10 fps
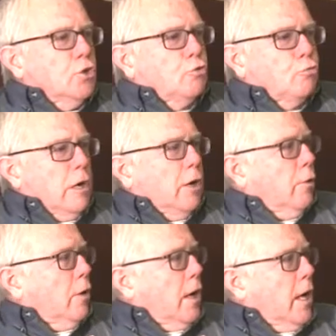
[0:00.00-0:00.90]

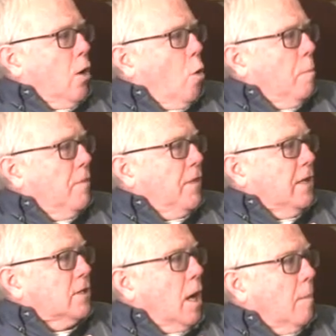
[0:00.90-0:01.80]
trigger and open
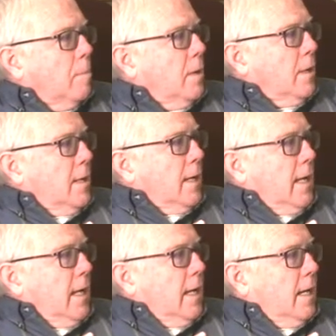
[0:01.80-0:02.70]
things up
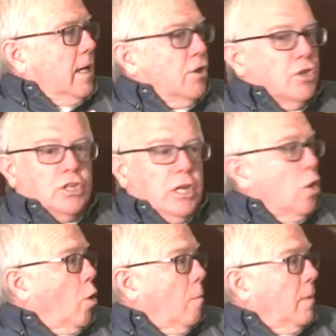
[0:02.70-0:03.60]
in mm-hmm. the
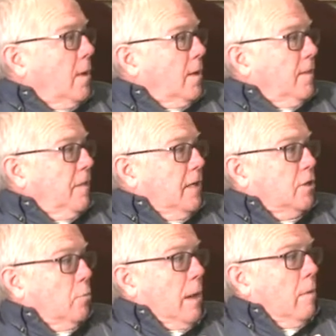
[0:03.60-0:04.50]
genome. Things
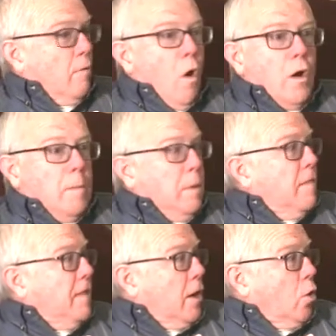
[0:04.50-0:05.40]
that may have already
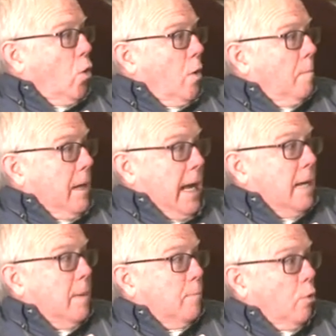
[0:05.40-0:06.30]
been there or began
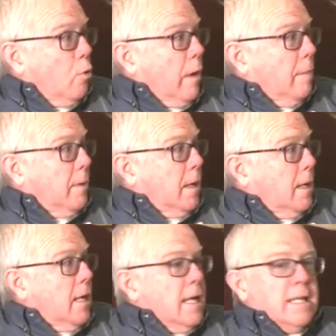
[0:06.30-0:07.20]
to be programmed
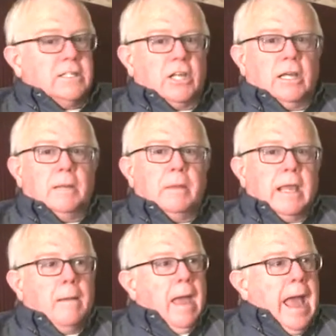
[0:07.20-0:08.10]
in suddenly
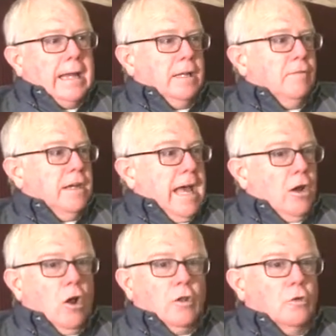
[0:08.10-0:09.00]
became active, and not
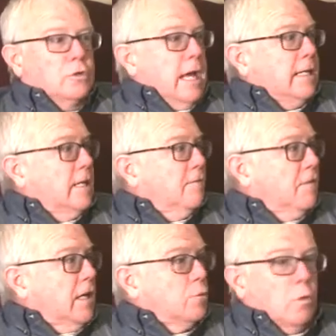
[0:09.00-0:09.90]
all of those active
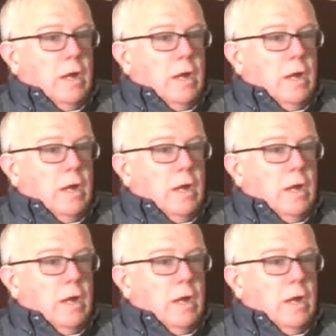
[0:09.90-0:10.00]
things,